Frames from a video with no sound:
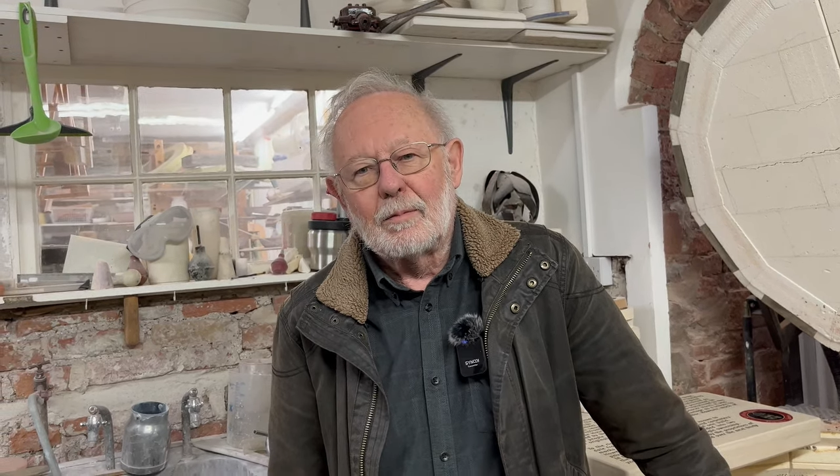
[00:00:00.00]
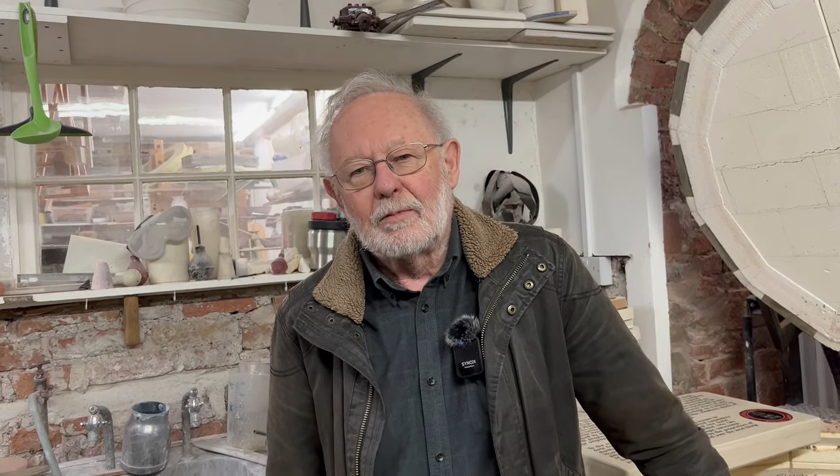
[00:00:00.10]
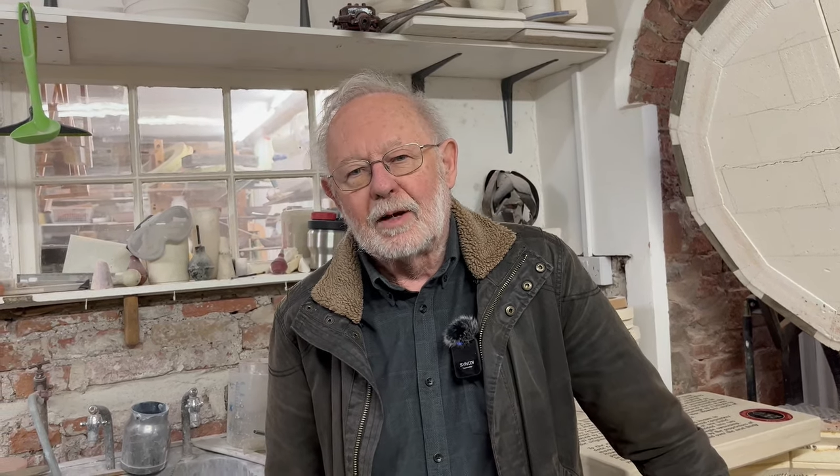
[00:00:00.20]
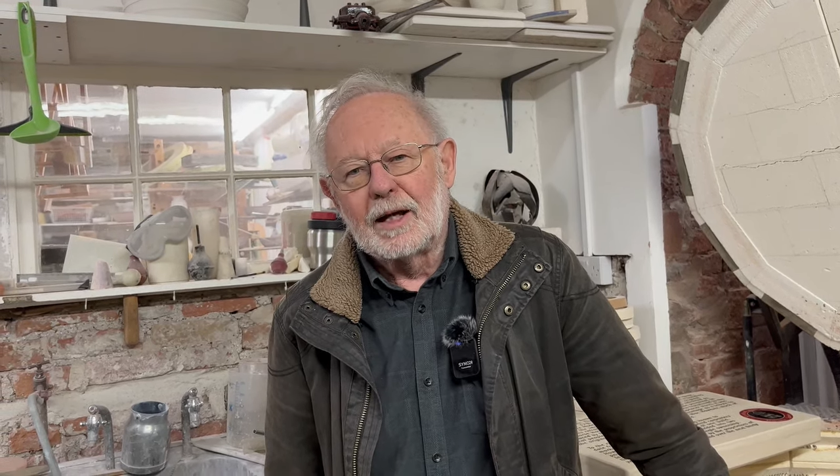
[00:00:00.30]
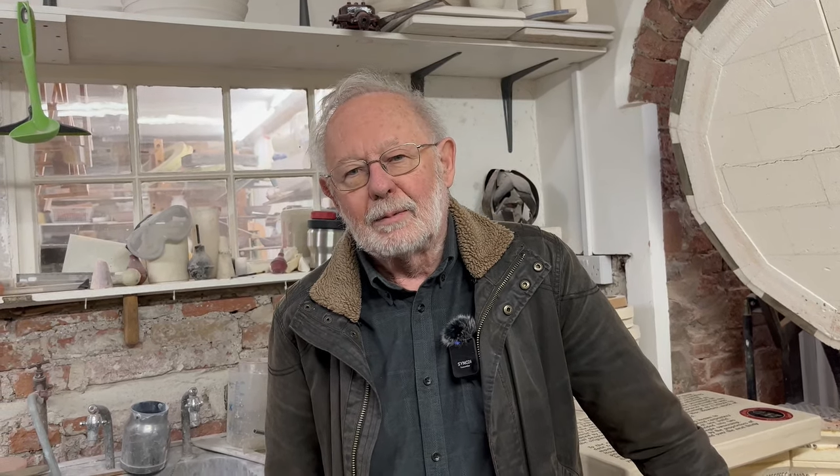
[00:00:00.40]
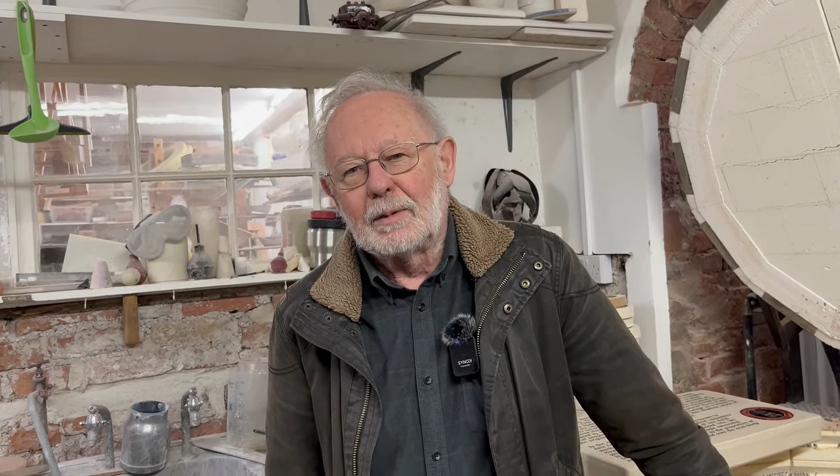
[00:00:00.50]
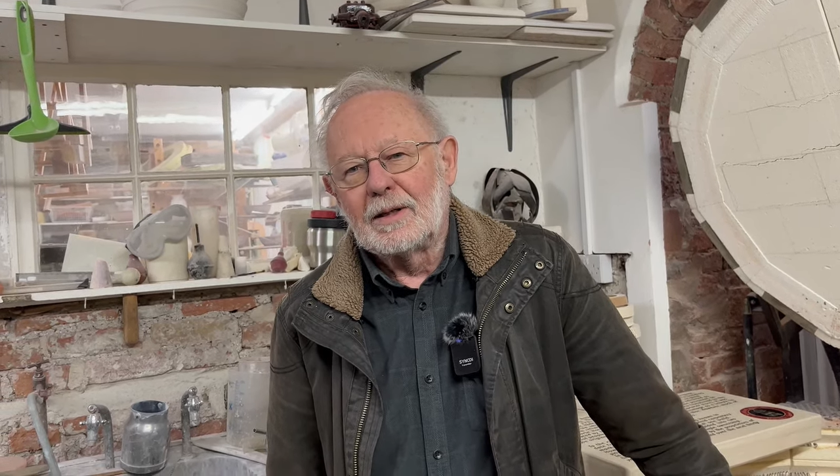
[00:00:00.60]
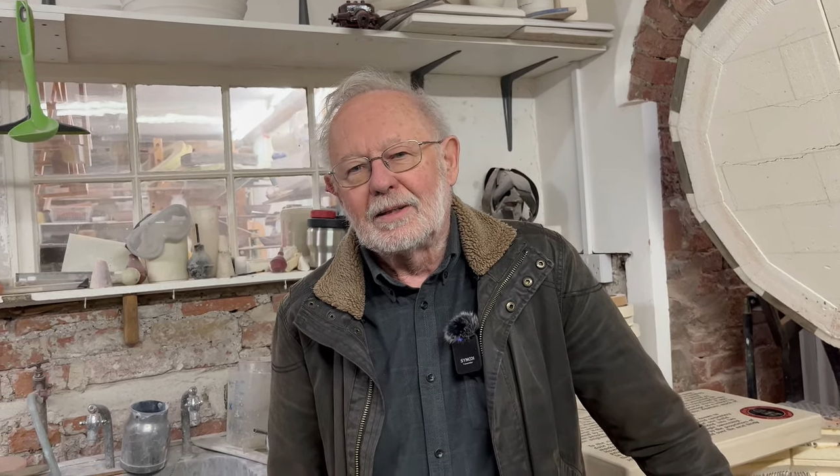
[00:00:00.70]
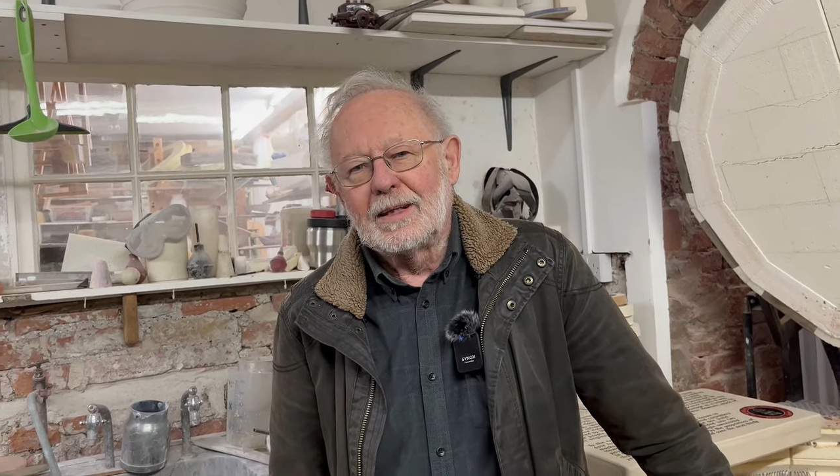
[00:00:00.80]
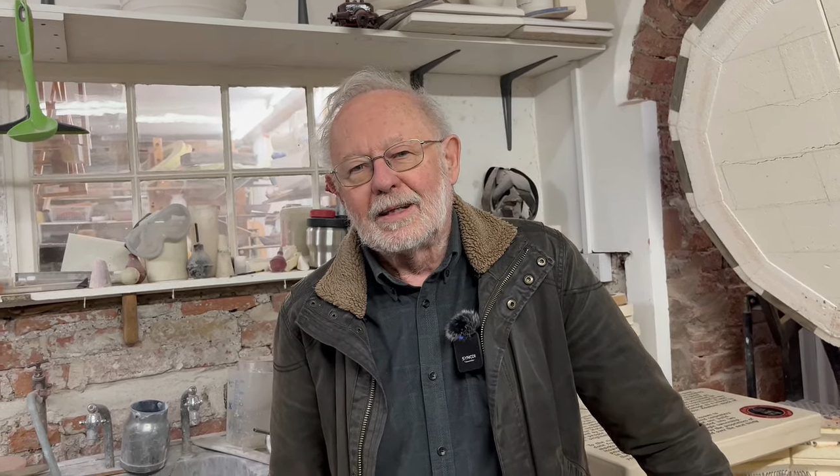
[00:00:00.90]
available
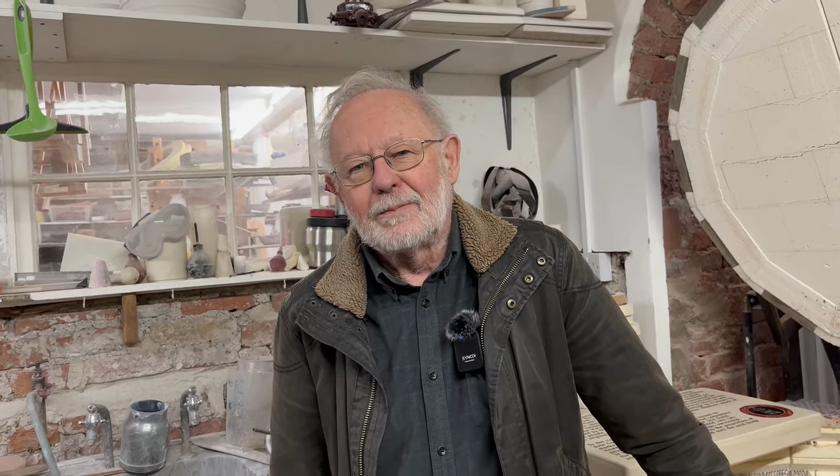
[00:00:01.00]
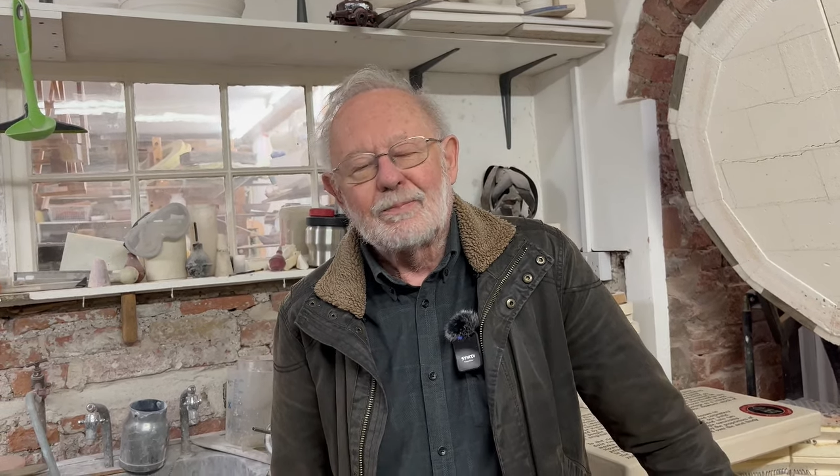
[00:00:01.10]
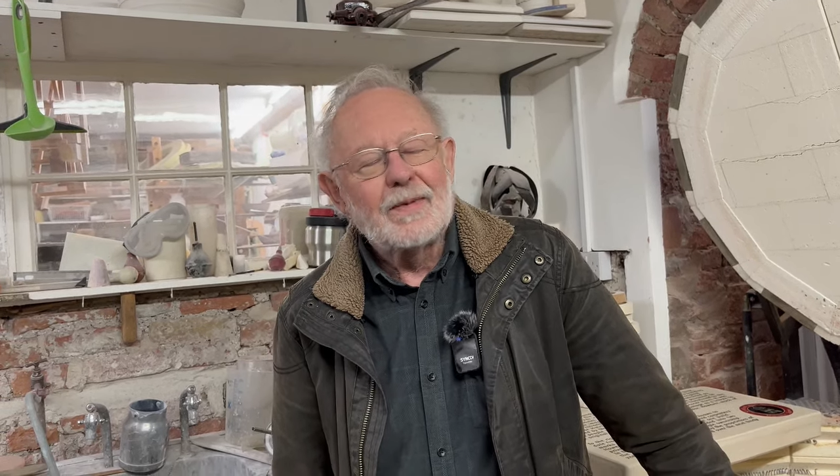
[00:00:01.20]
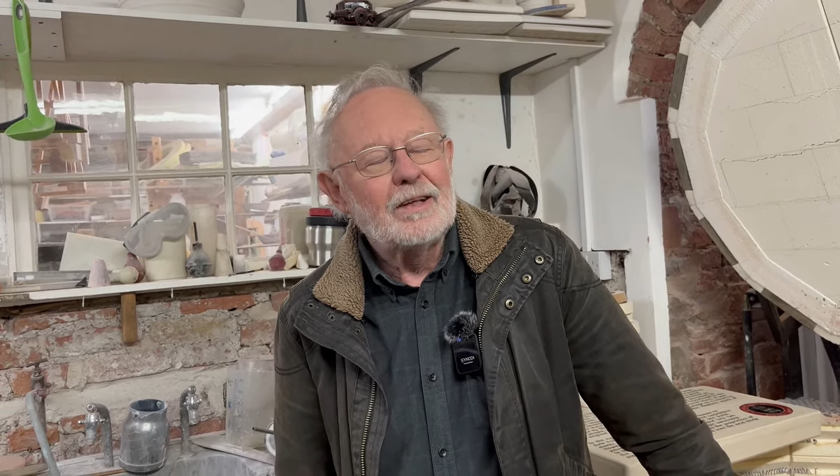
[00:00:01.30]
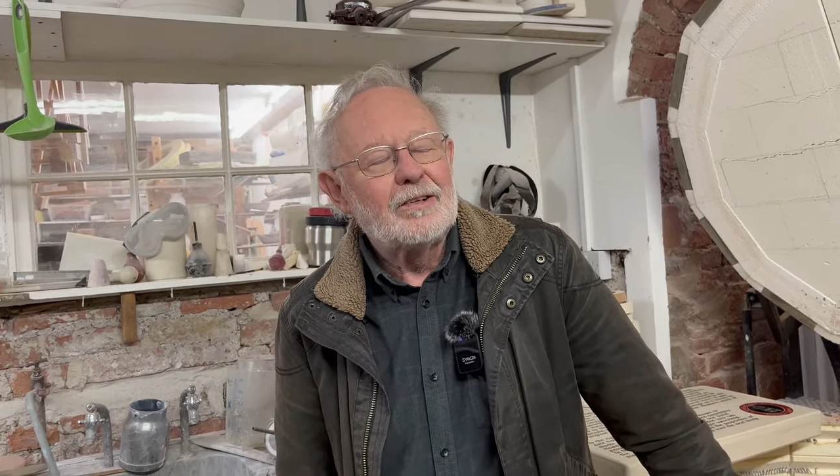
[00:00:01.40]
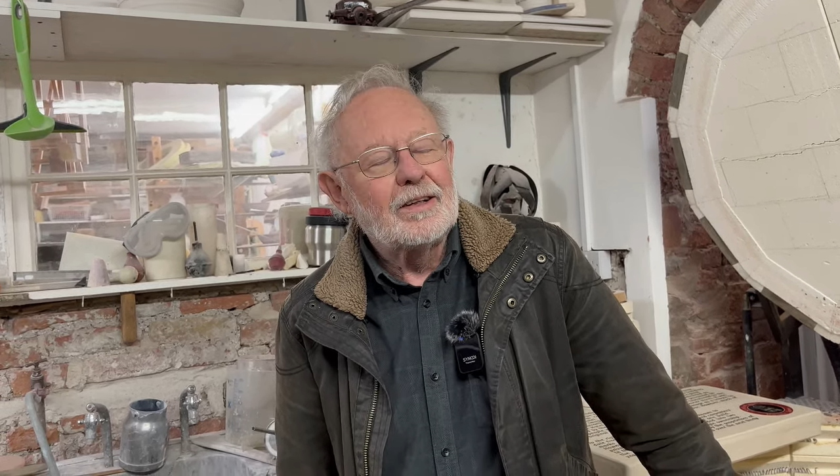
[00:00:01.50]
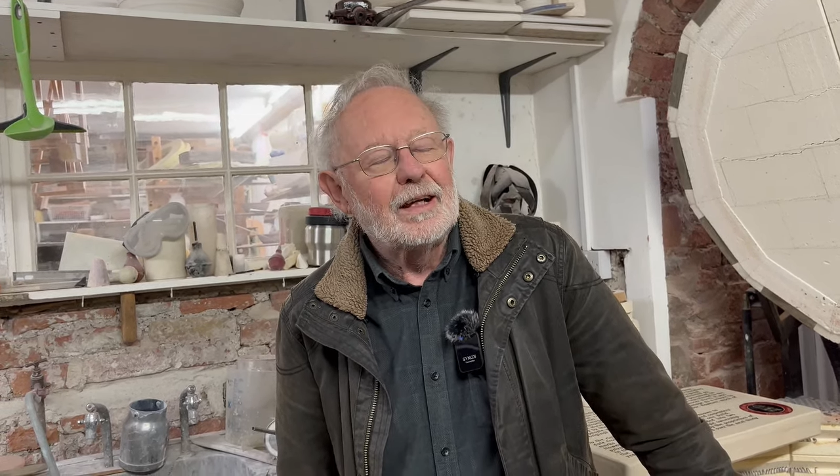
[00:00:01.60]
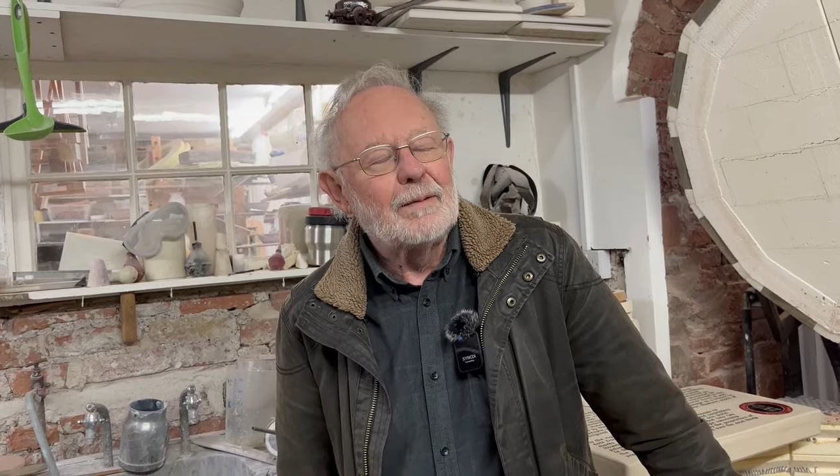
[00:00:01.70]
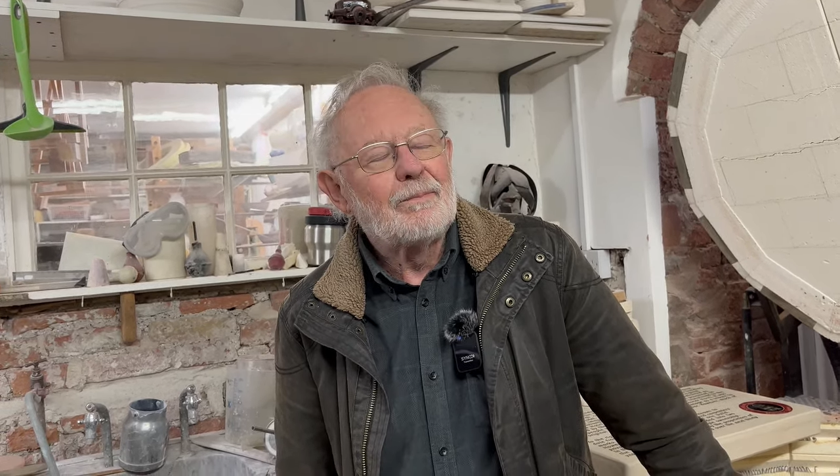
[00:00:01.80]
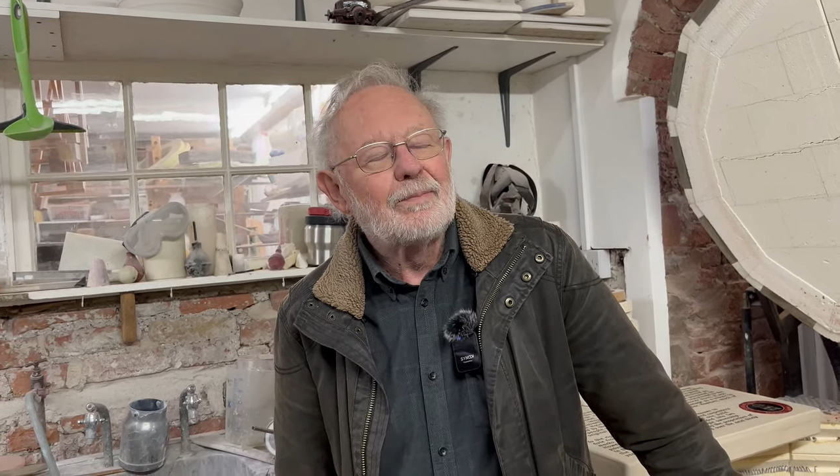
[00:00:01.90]
on the internet.